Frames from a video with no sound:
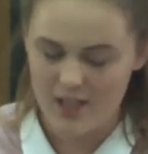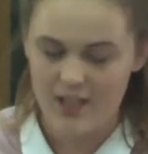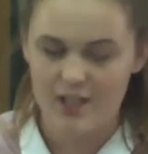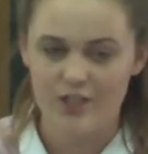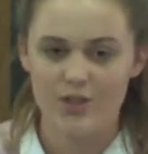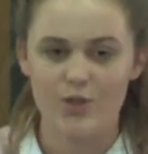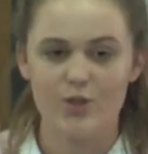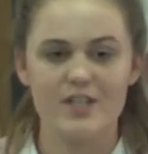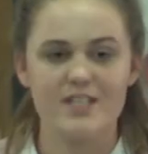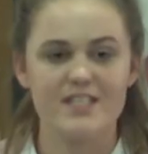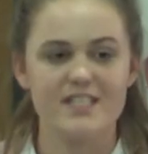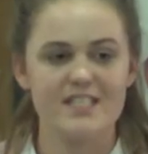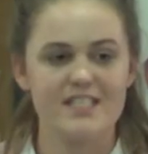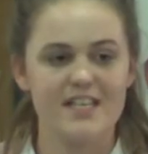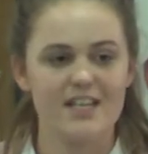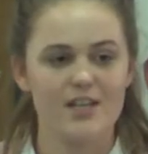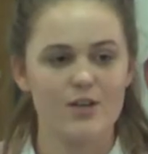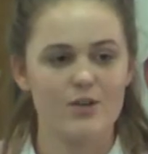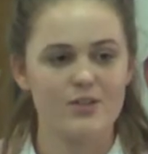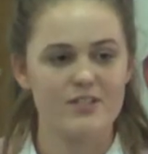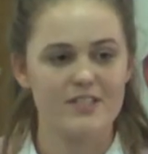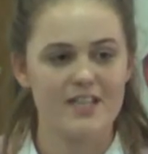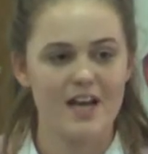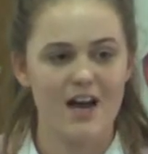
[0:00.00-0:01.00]
you can steer
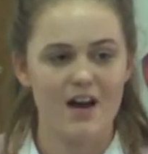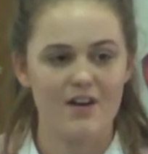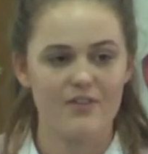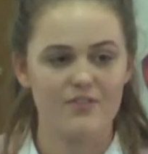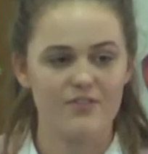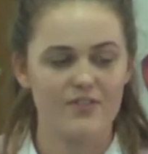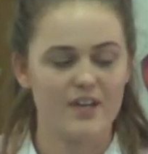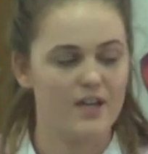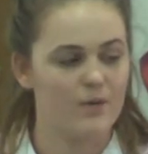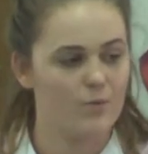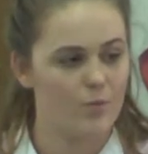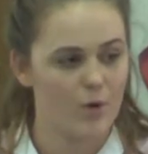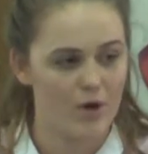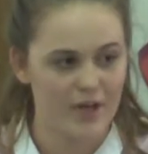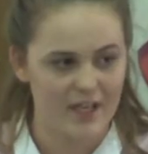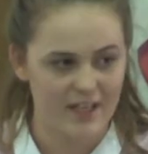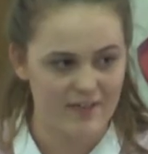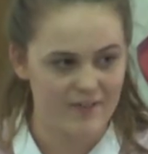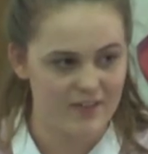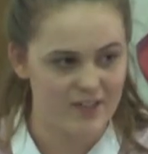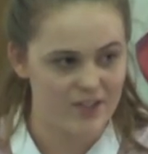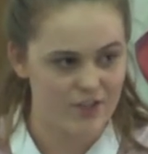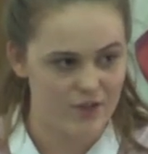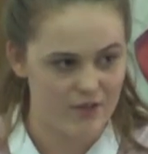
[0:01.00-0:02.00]
yourself in
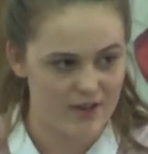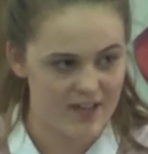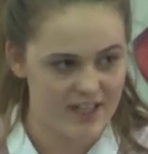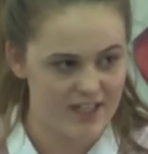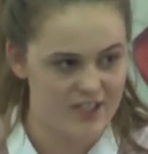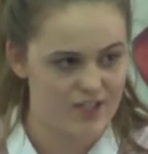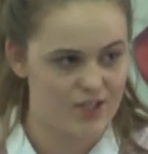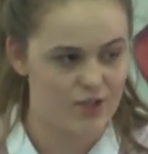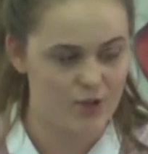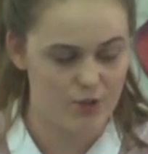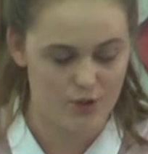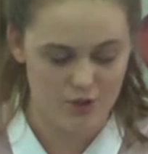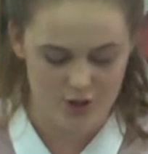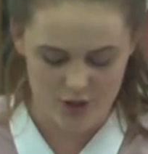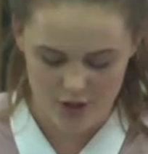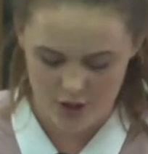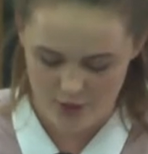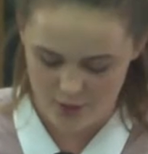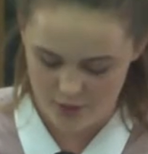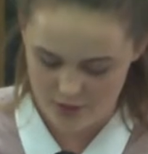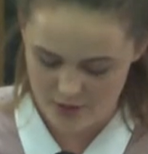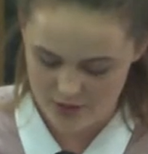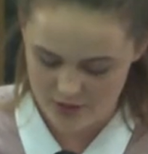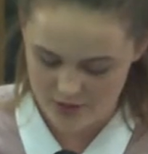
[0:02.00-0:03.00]
whatever direction you
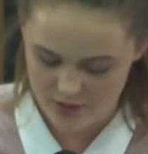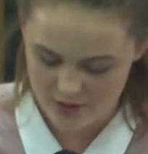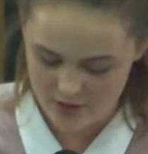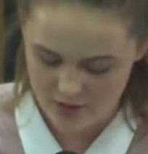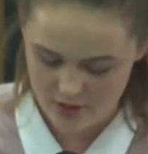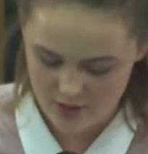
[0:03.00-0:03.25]
choose.